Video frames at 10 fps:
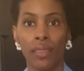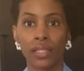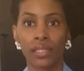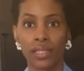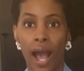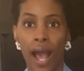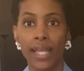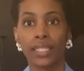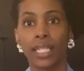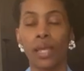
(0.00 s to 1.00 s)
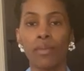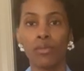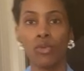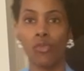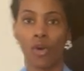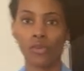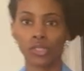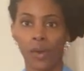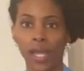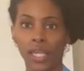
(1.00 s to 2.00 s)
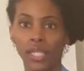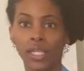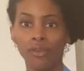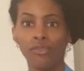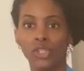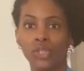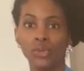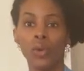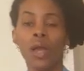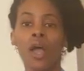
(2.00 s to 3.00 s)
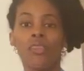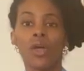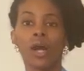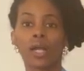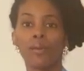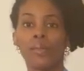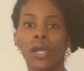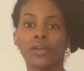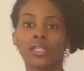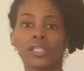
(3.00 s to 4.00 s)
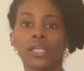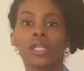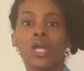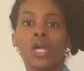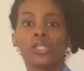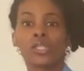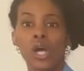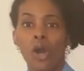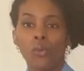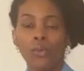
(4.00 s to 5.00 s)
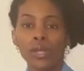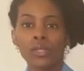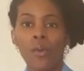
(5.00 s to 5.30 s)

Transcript: the sides. And let me move over so I can give you the comparison. So the reason